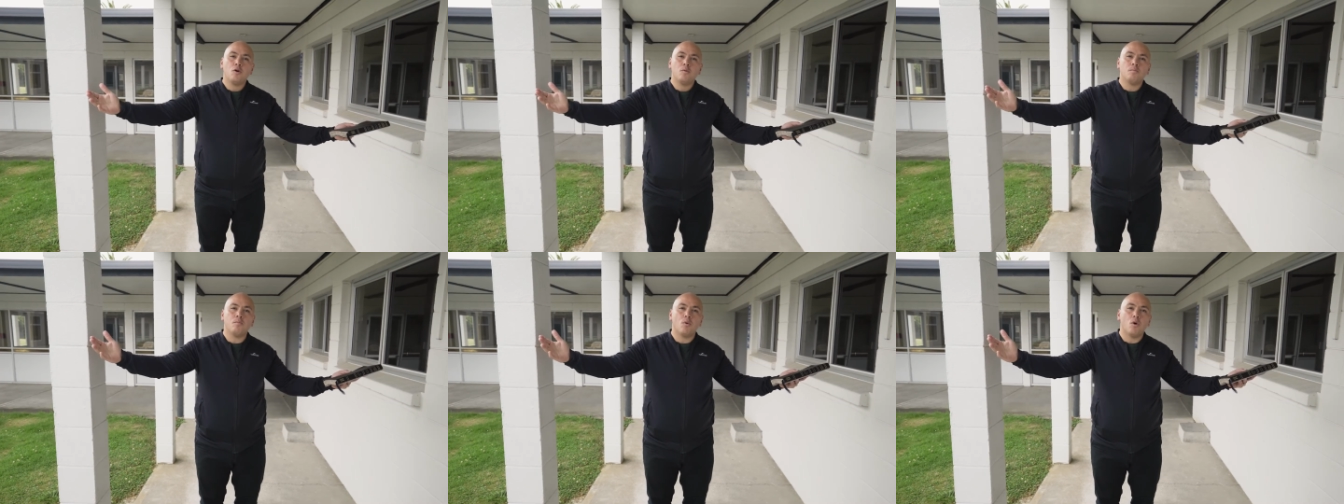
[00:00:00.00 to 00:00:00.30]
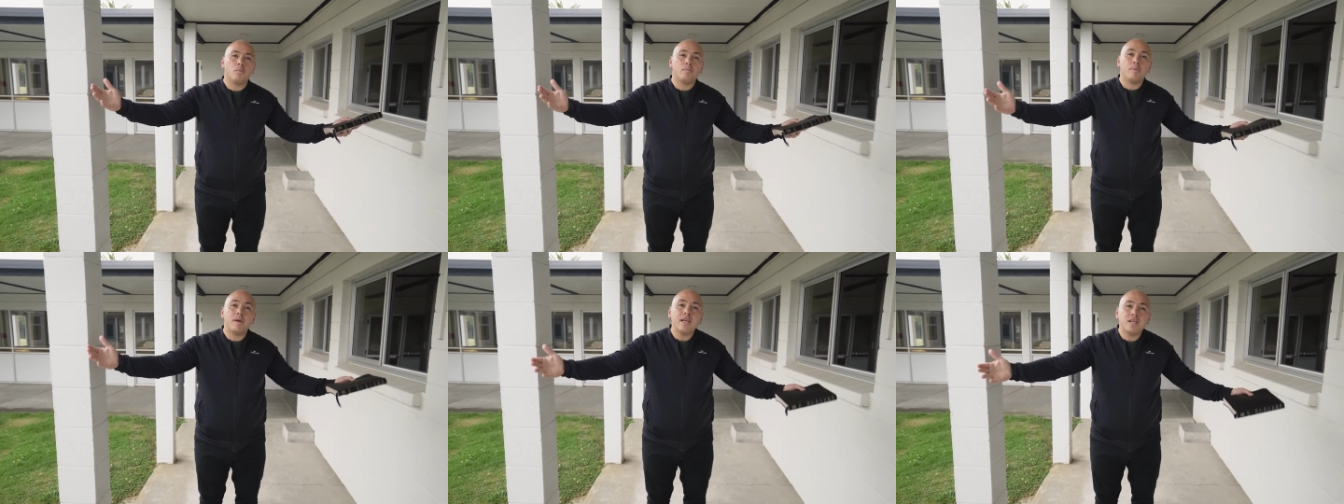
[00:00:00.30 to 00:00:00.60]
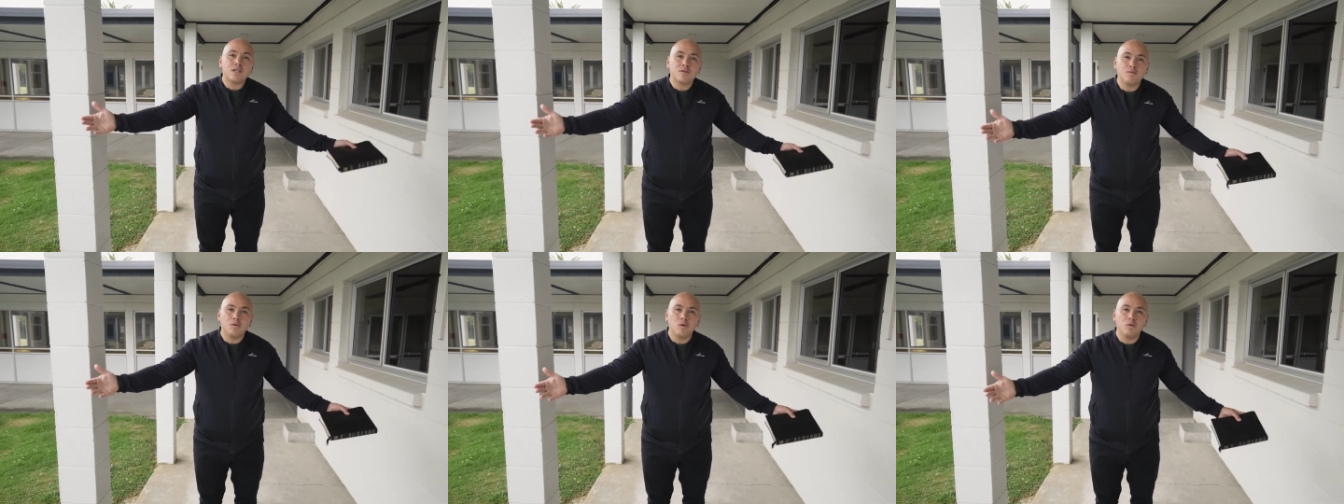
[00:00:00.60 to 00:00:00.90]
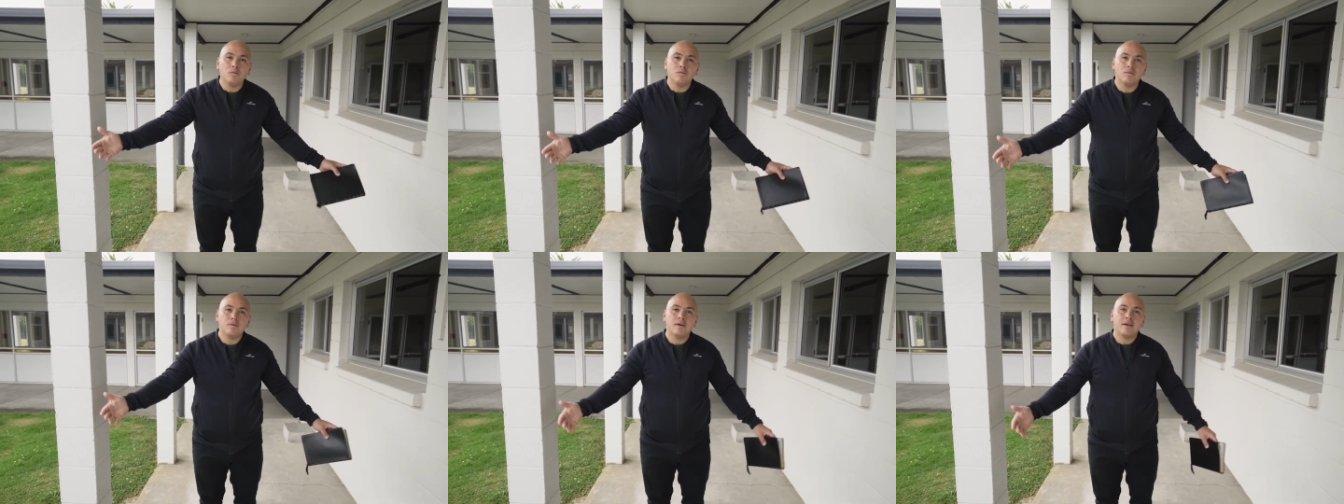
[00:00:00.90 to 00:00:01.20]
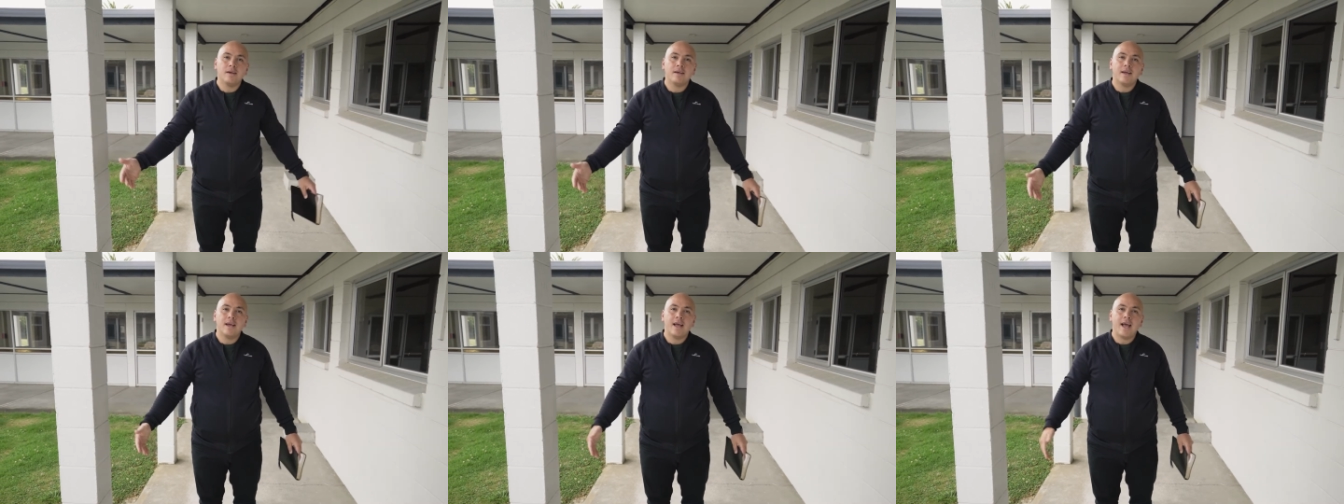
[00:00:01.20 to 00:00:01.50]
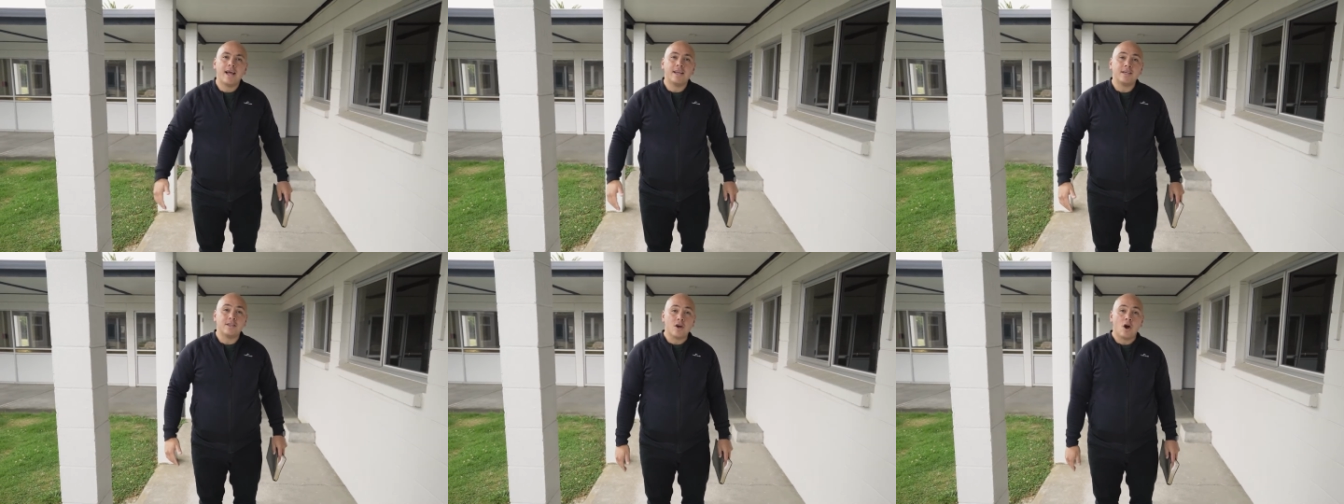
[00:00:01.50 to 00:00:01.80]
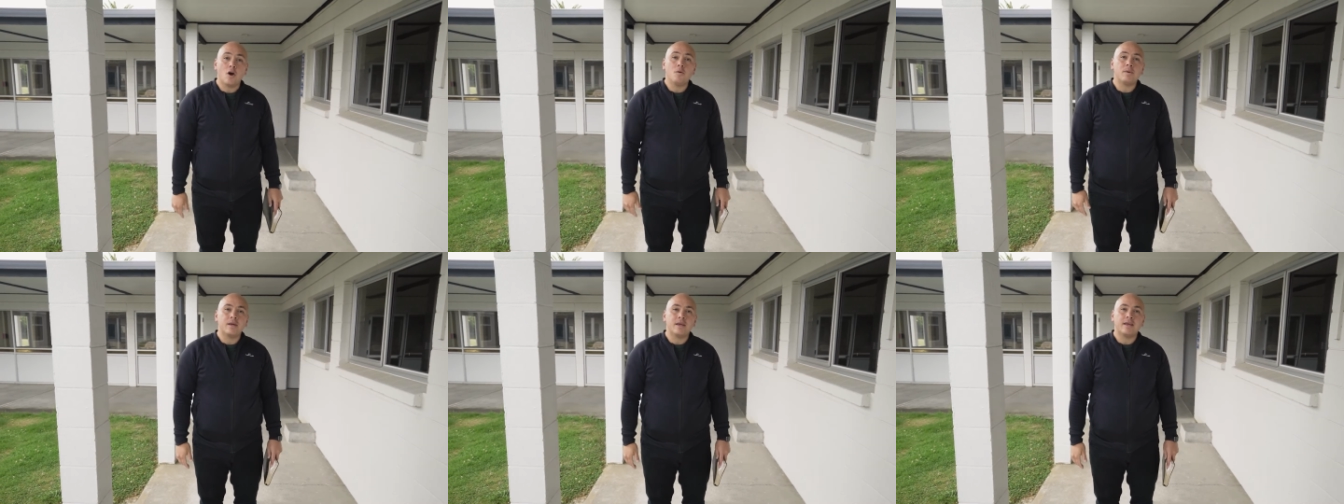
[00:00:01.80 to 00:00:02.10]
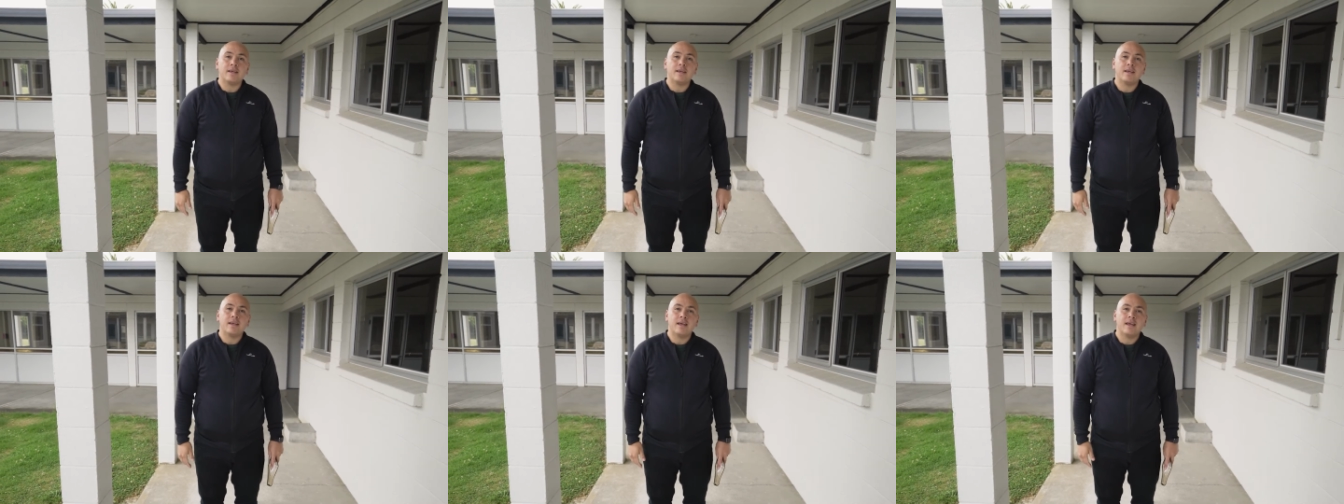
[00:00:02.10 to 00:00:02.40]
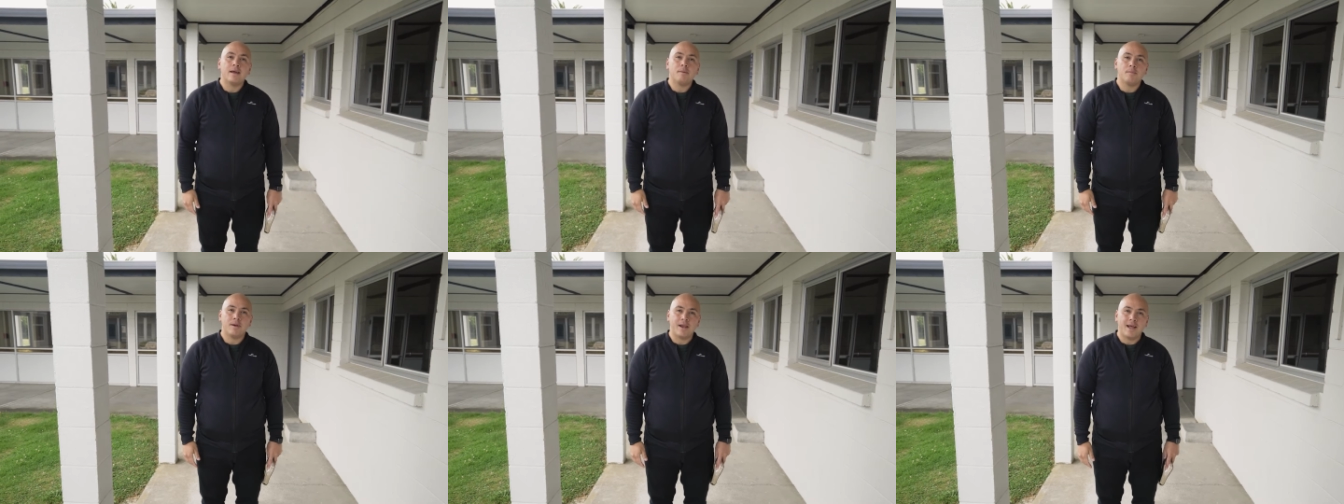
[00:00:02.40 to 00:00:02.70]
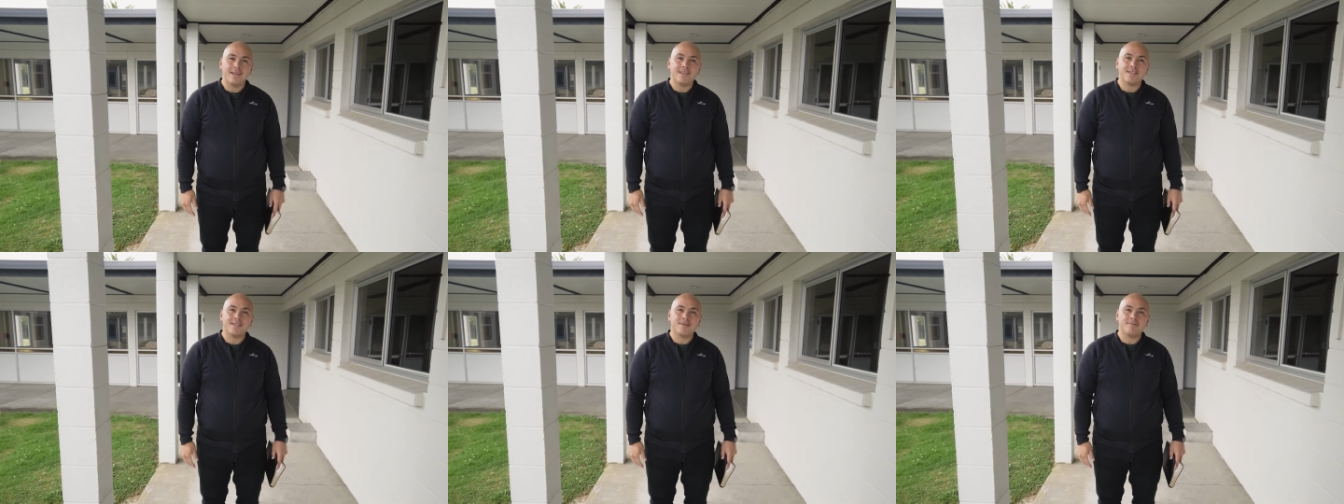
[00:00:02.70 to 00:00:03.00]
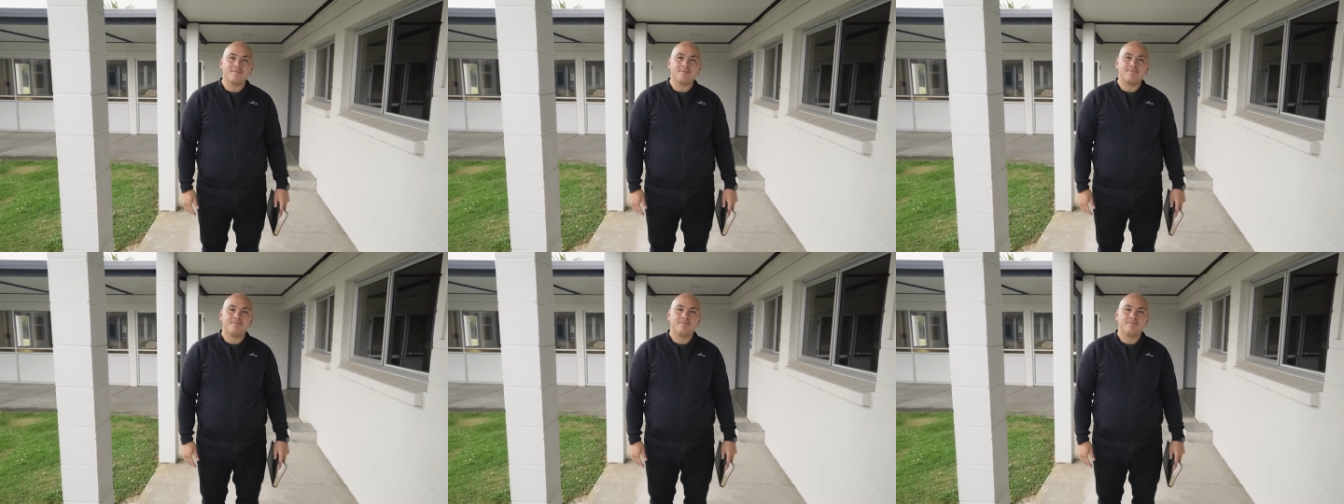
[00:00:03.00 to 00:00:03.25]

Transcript: more peaceful, and coping place?